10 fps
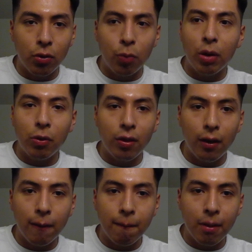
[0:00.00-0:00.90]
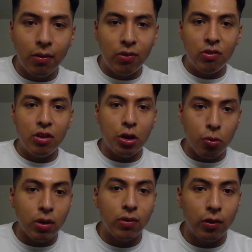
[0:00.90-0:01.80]
oil. Why would they? It's
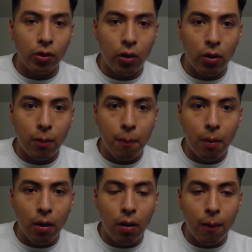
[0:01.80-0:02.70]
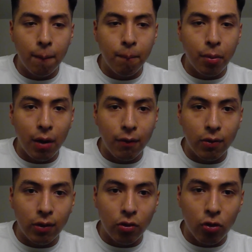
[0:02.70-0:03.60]
decreasing their
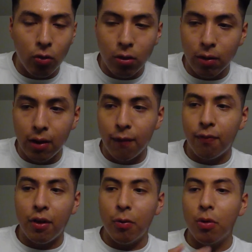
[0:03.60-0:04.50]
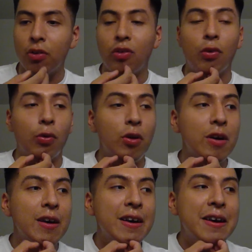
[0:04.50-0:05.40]
profits each quarter. If they were to,
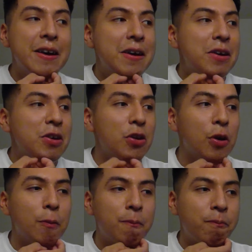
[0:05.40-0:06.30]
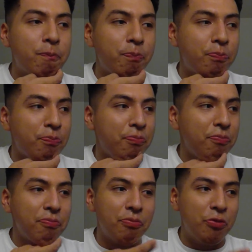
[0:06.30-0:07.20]
you know,
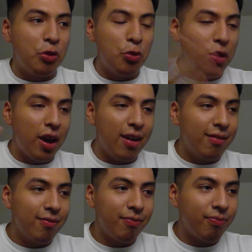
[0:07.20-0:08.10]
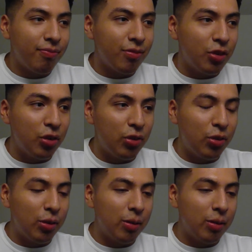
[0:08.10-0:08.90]
do that, just